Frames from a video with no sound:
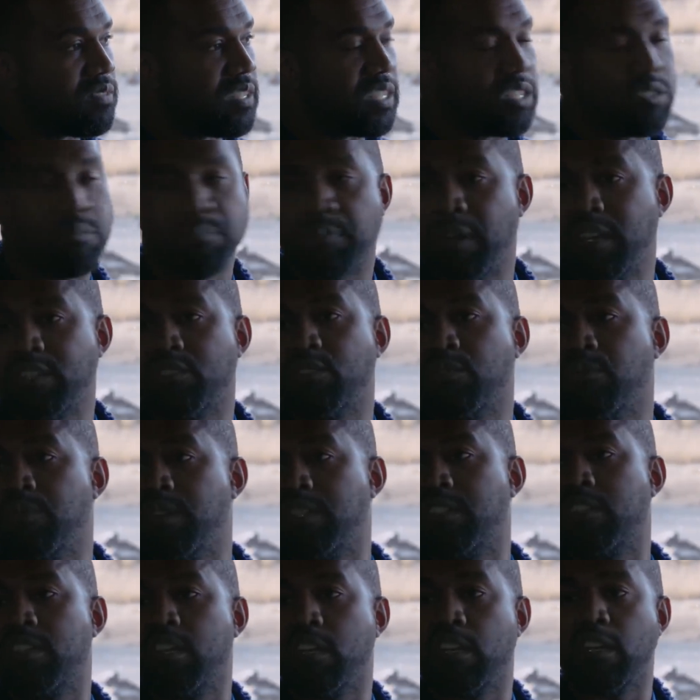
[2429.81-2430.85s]
The expression
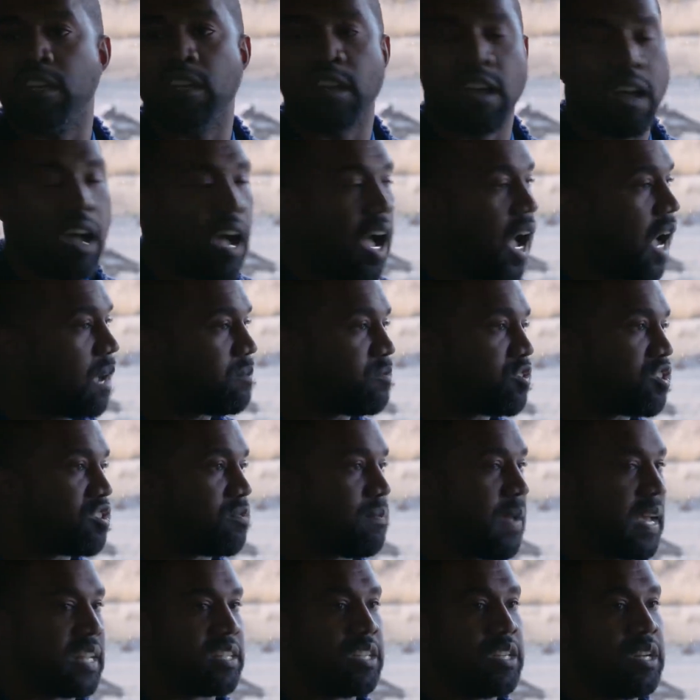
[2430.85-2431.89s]
went to, I'm
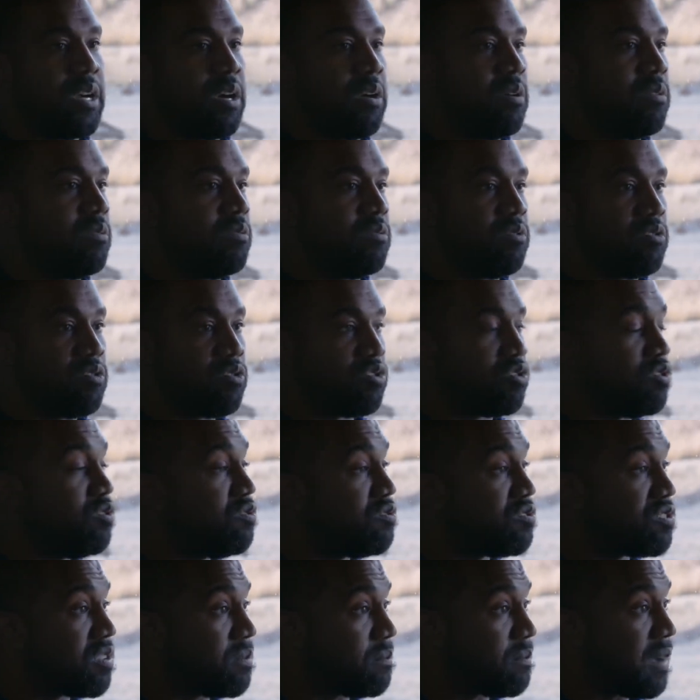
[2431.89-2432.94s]
just about to go
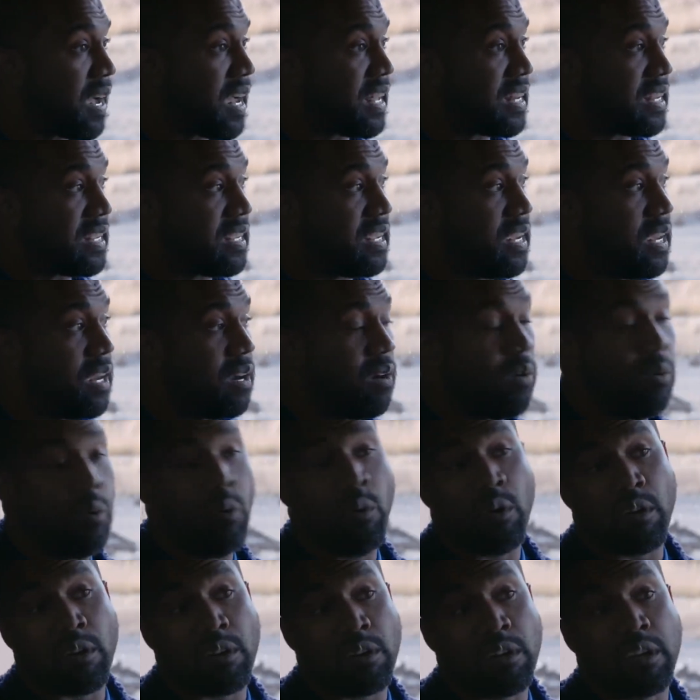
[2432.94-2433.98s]
shoot somebody,
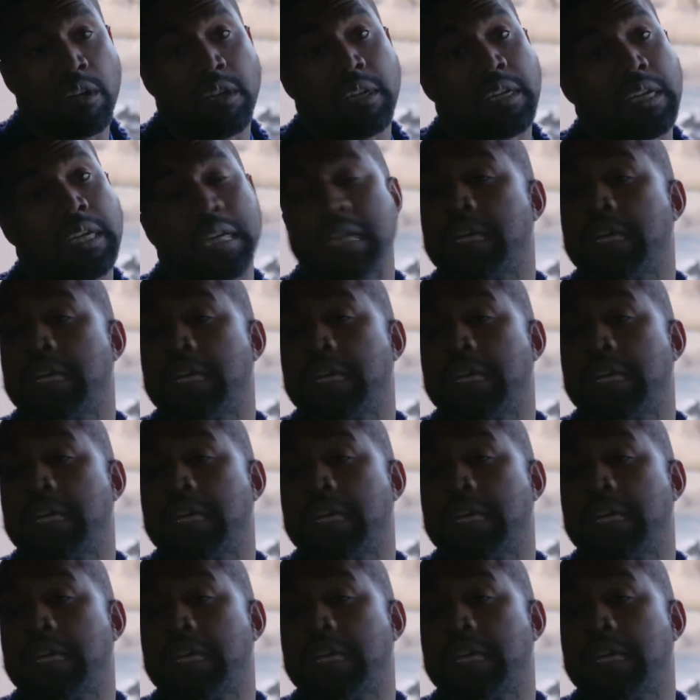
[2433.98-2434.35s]
or